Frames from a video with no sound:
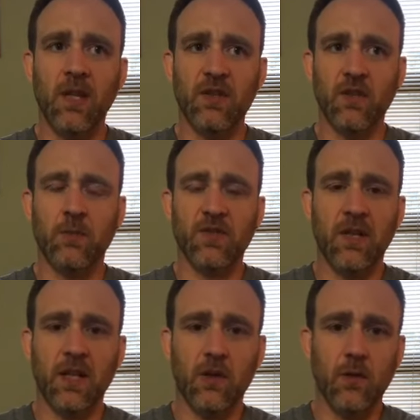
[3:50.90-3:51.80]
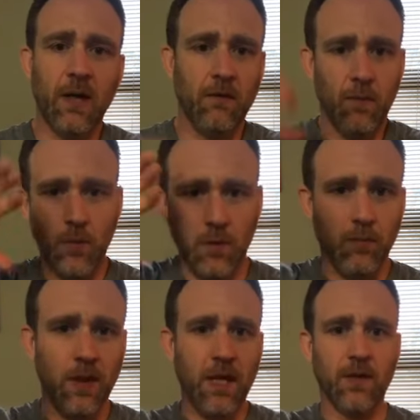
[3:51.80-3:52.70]
It's almost like you have put a
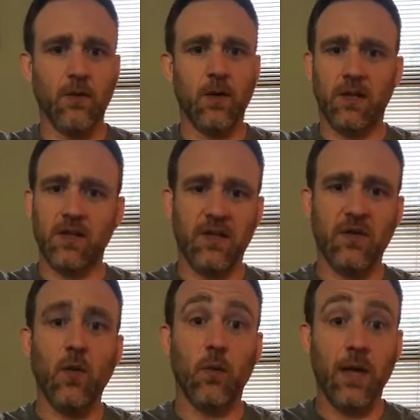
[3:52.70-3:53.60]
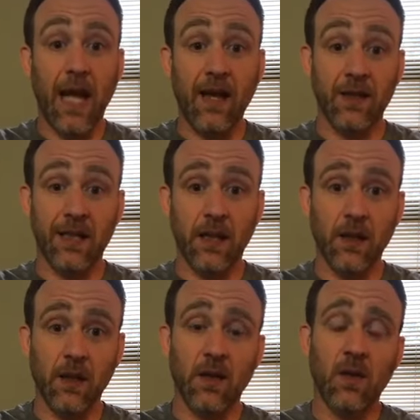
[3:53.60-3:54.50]
blinder on to this whole reality
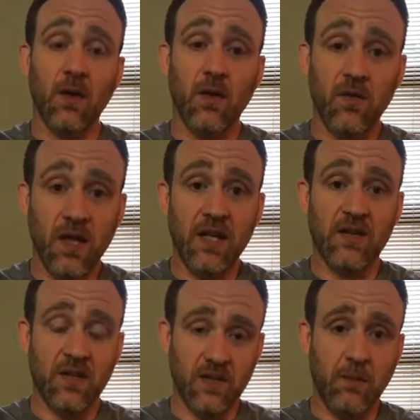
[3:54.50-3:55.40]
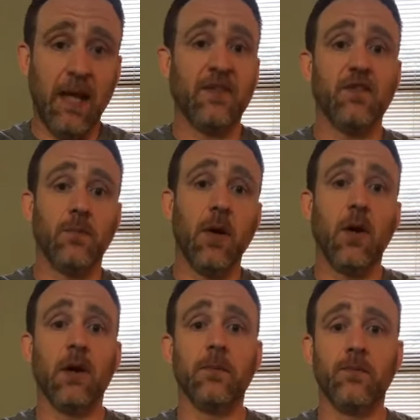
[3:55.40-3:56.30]
that is this massive
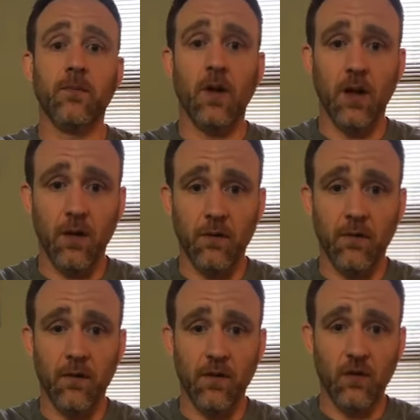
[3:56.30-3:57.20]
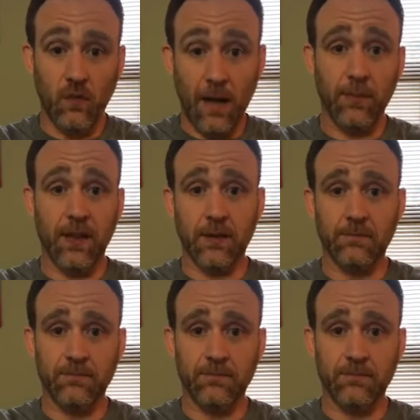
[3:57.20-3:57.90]
part of grappling.